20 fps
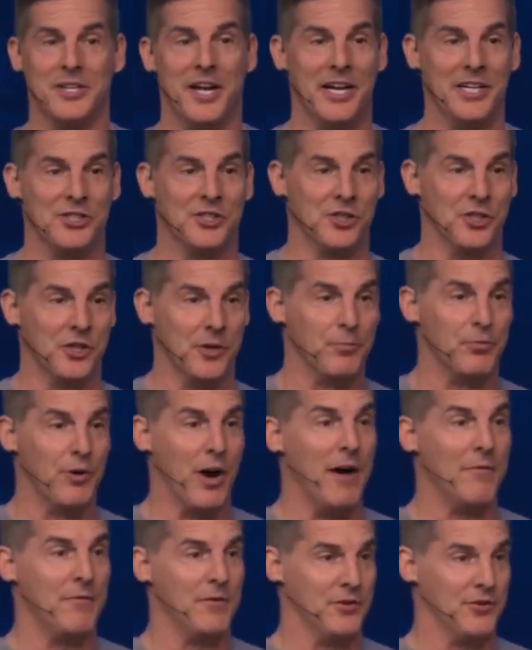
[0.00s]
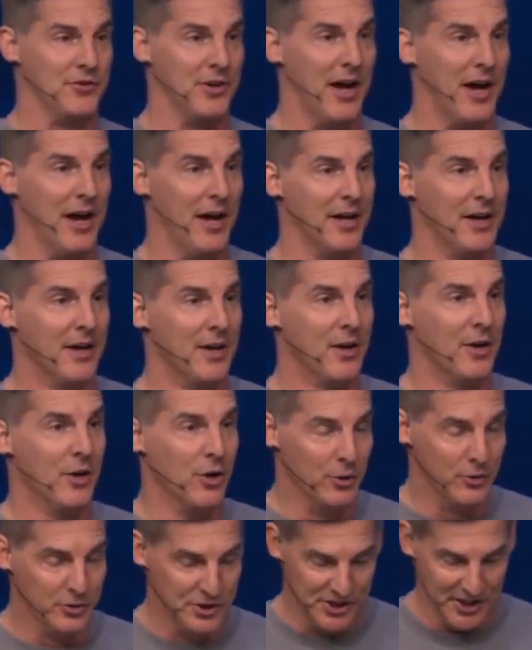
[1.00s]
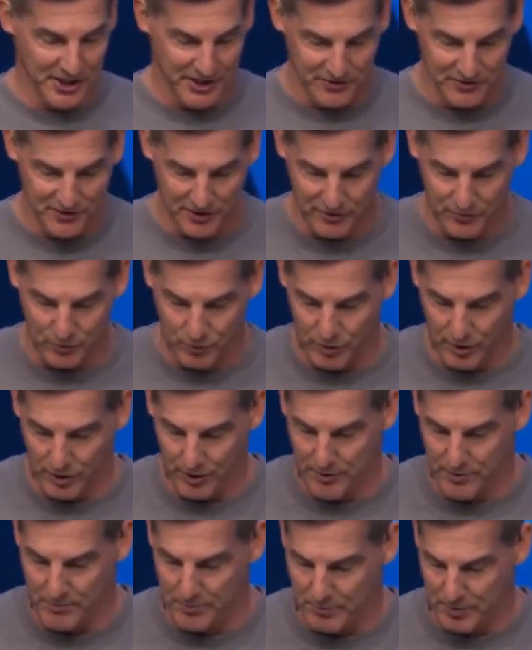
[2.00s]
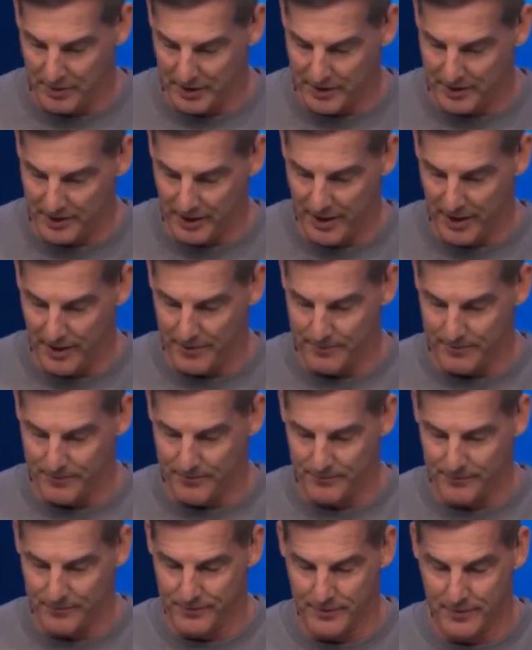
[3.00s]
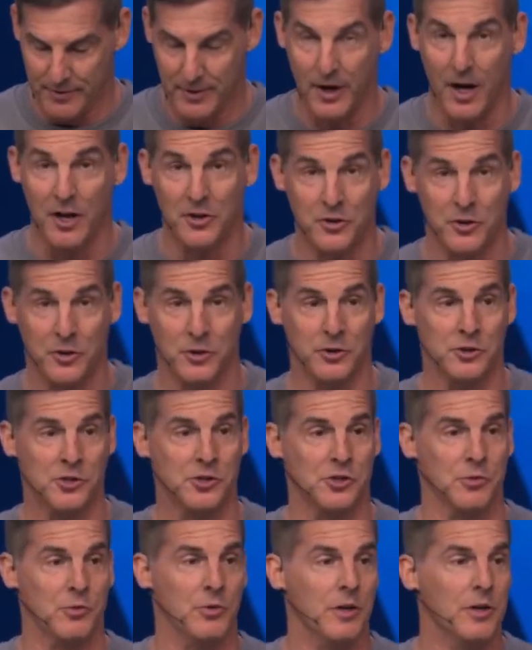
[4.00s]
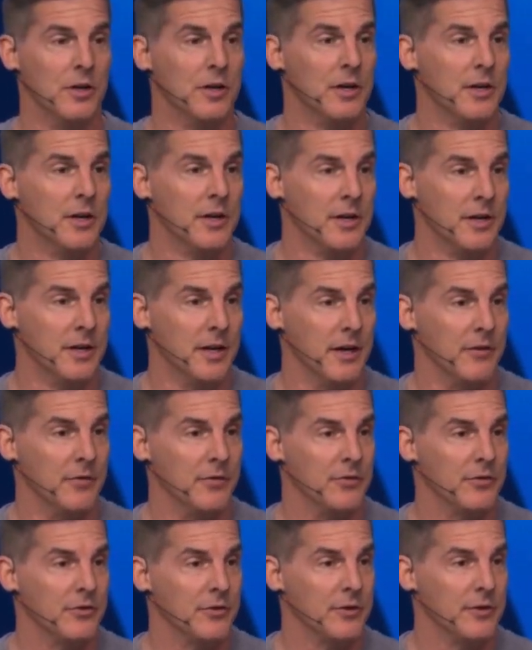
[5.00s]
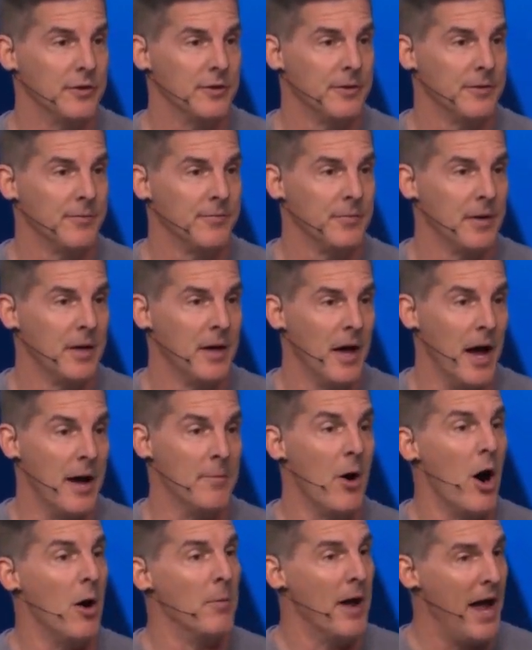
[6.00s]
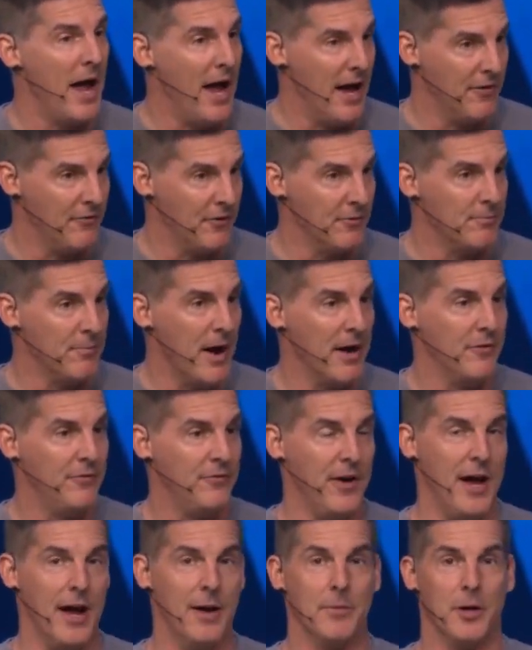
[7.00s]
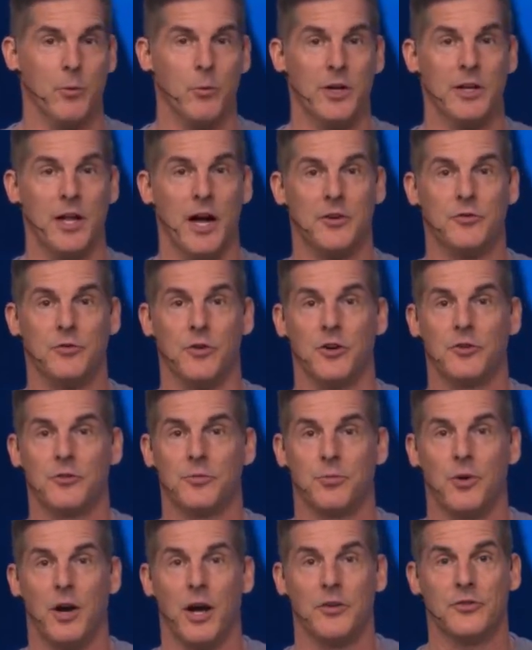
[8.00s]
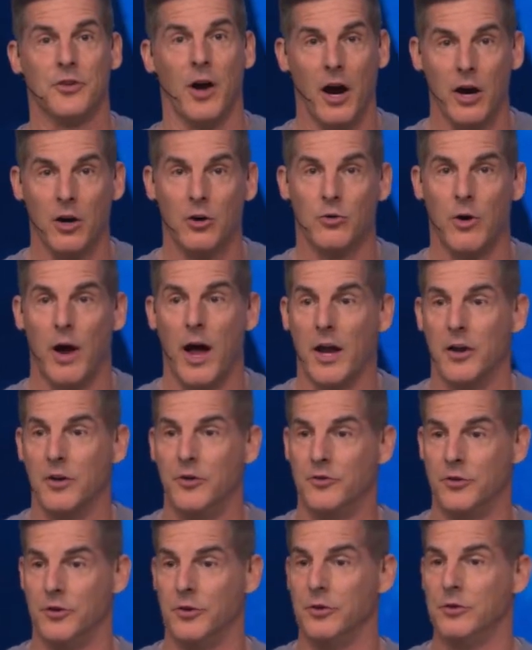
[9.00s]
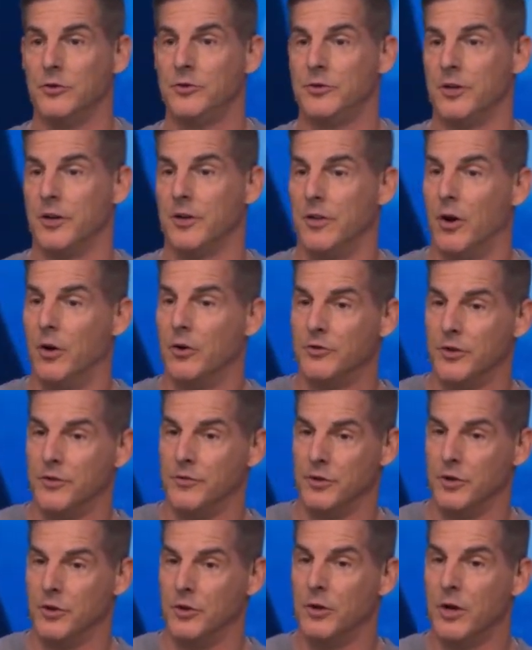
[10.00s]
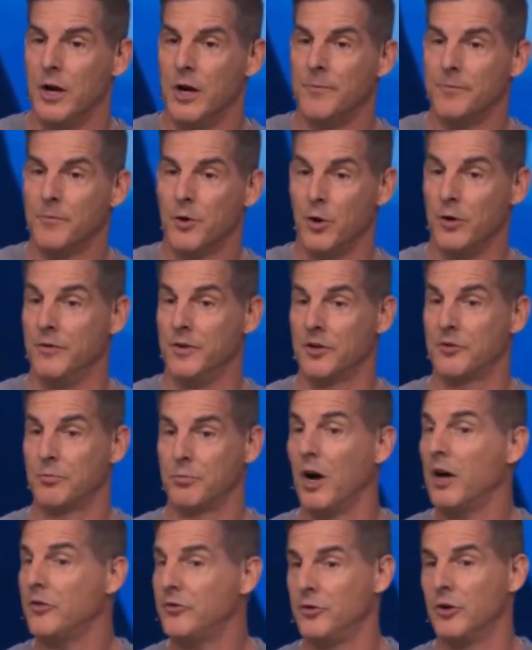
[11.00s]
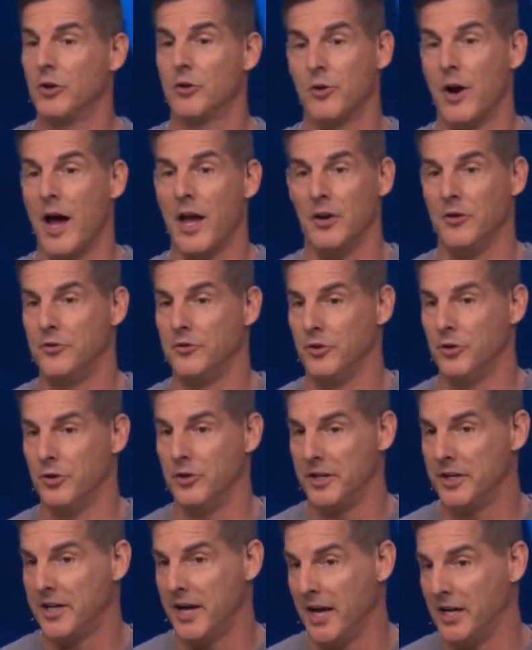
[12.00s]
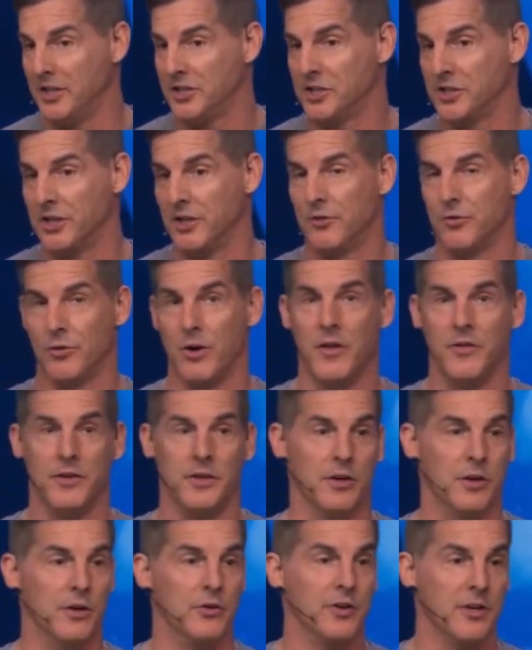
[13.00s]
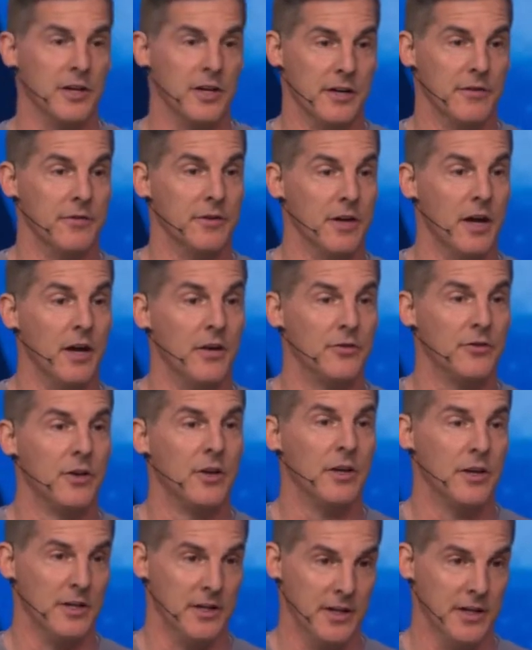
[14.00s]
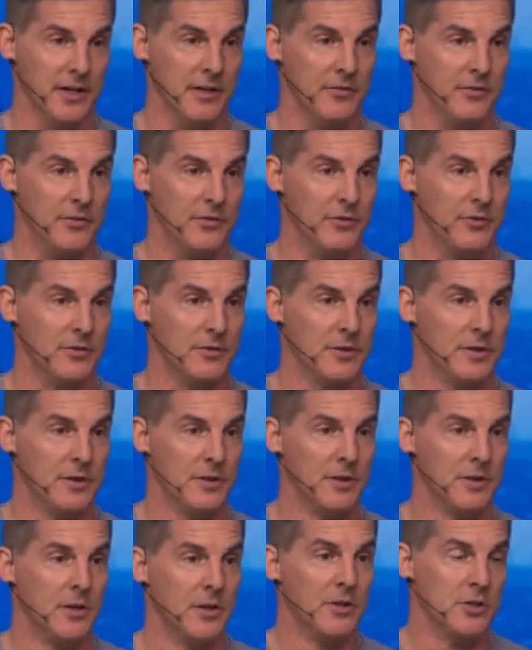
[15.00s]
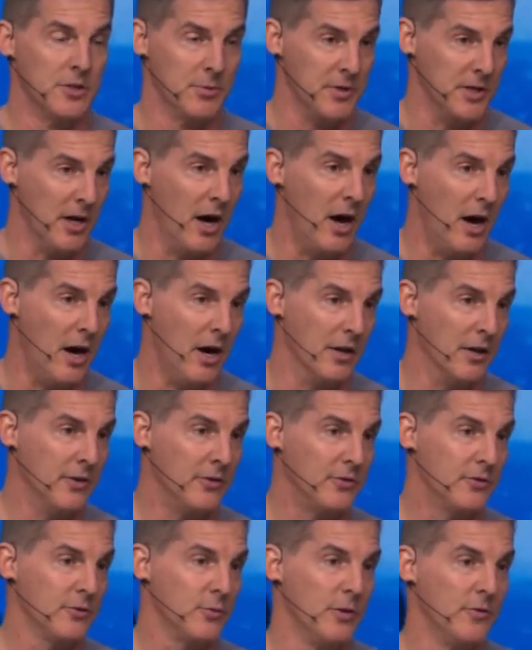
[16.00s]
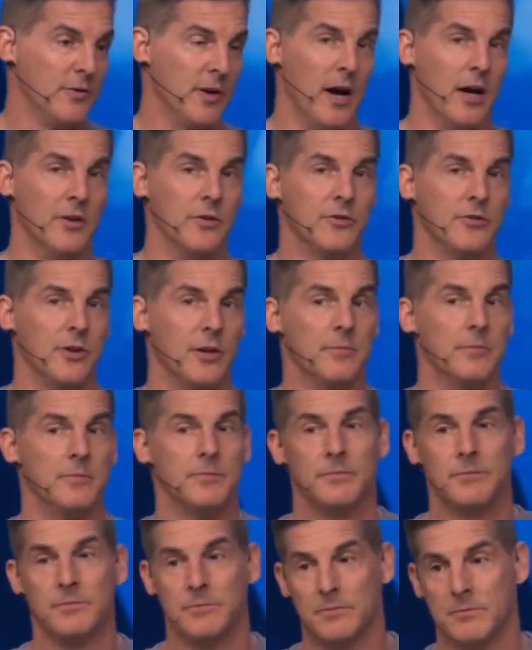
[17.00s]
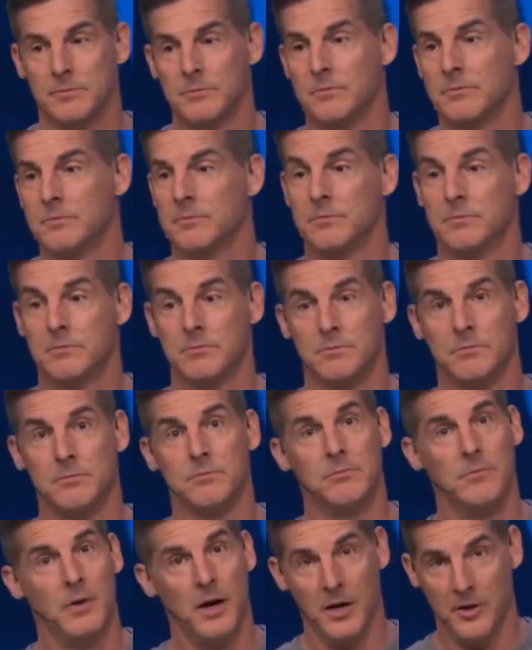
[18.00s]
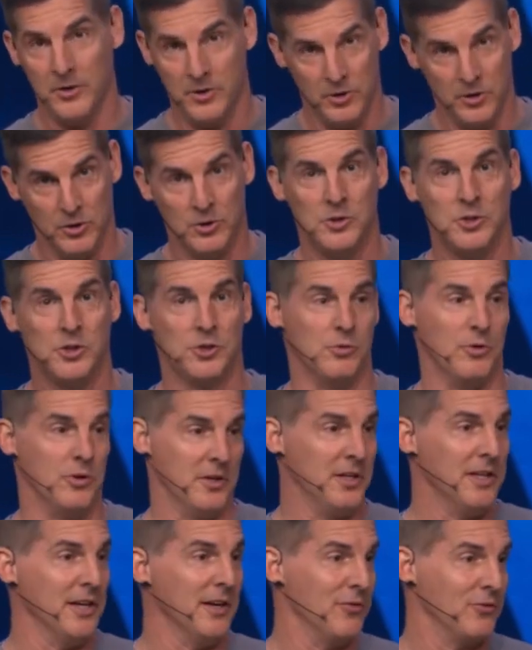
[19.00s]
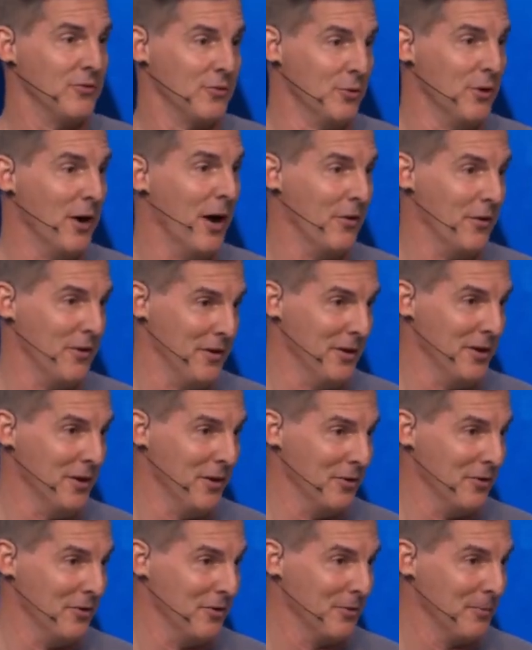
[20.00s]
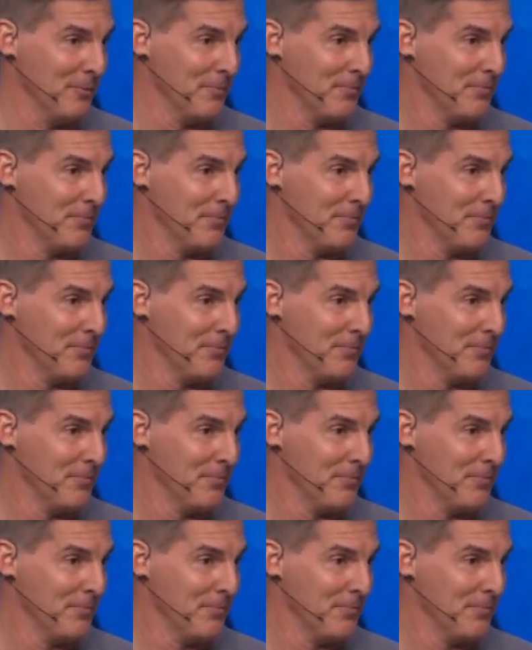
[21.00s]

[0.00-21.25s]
nature to prophesy who Jesus would become. Unusual gifts. Um, on behalf of my family, we'd like to express our gratitude to those of you who have expressed your gratitude occasionally throughout the years and given us gifts. To be honest, we've gotten some unusual gifts throughout the years.